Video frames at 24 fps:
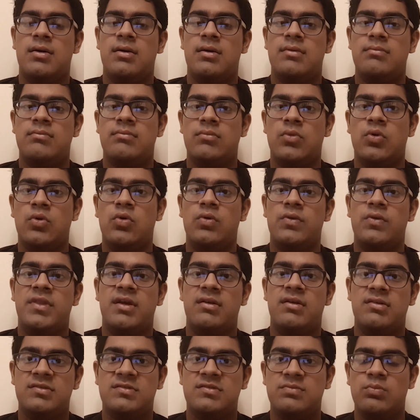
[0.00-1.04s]

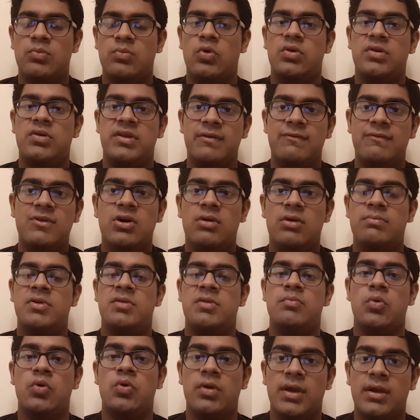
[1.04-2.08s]
more
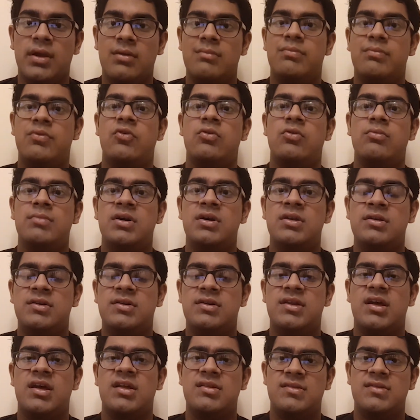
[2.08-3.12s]
development, more improvement,
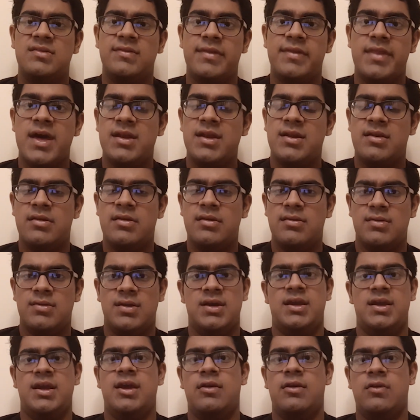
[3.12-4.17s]
and that
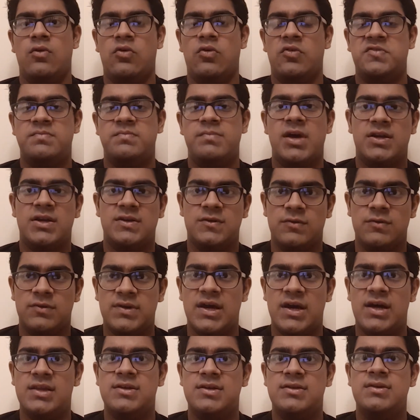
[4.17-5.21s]
again goes back to
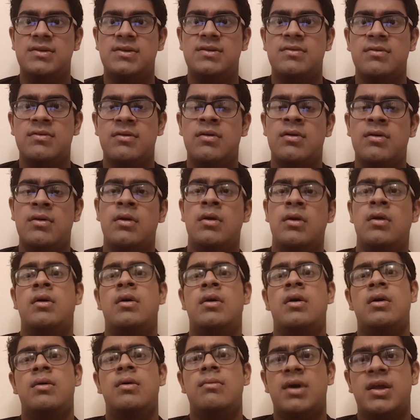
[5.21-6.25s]
talent.
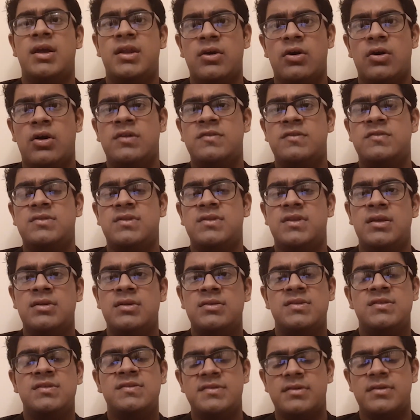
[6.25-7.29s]
But I also
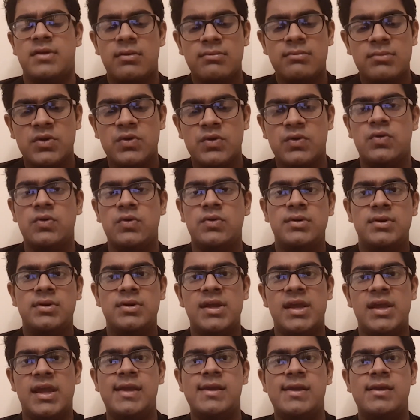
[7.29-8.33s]
think this number
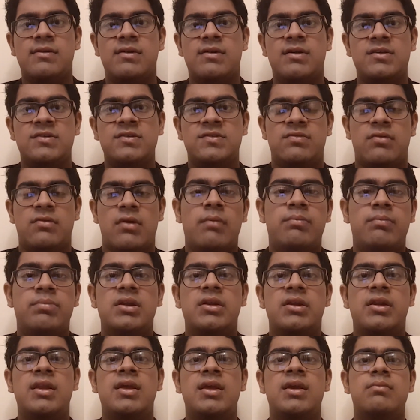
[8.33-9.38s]
could increase
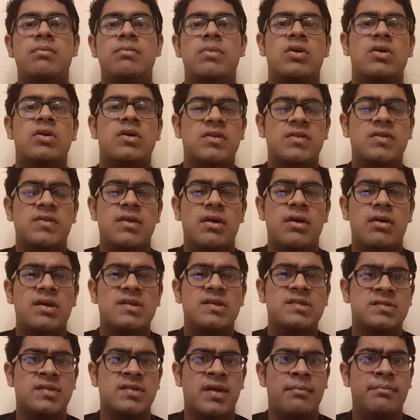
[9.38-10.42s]
rapidly because there
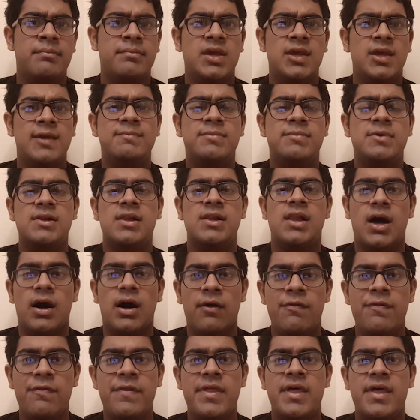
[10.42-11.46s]
are some people
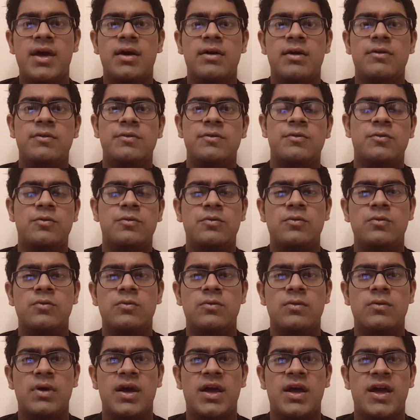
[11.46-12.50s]
out there
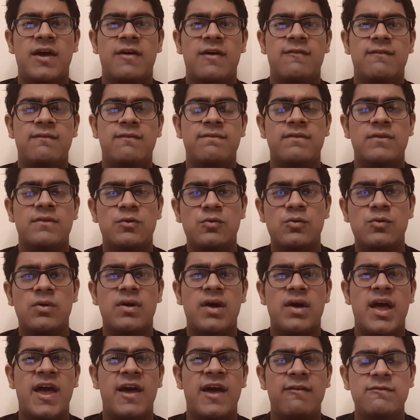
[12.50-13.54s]
who
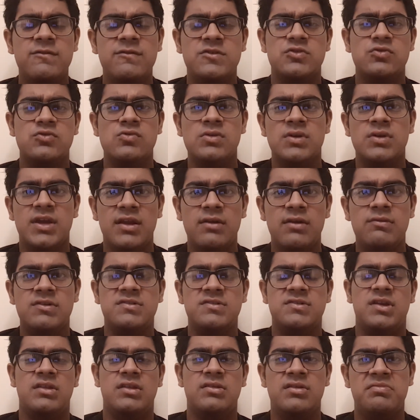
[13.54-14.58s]
have shown
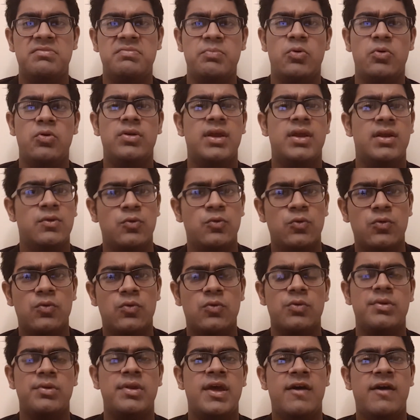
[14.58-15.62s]
interest in sport and who
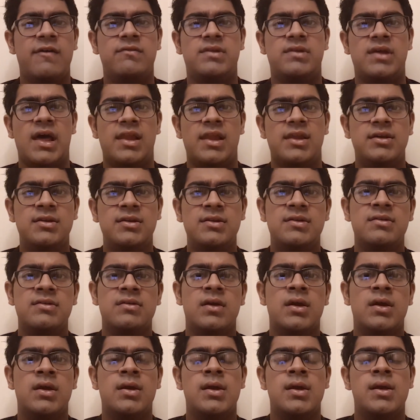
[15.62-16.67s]
could have talent
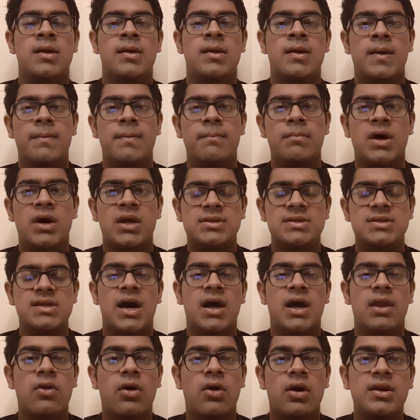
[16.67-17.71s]
but
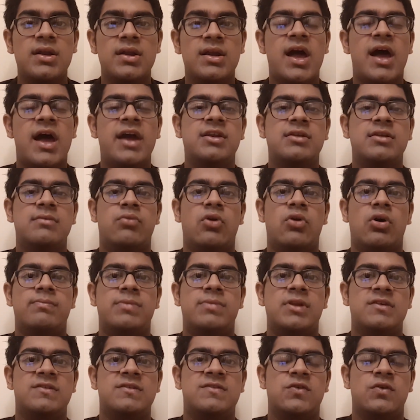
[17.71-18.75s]
are not guided
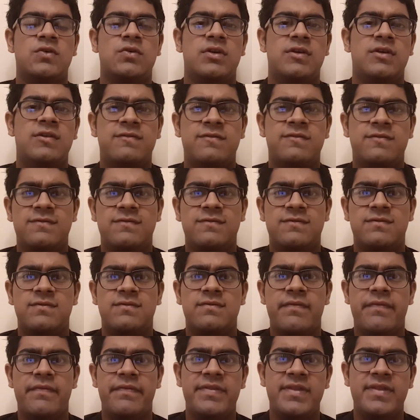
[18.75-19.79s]
properly. So if
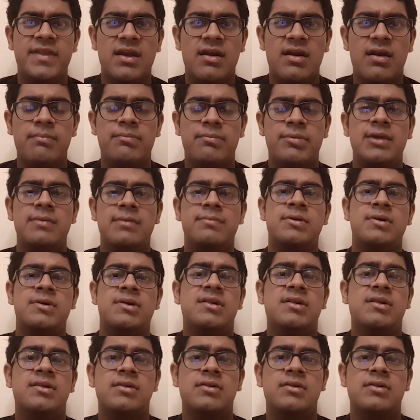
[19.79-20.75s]
there are people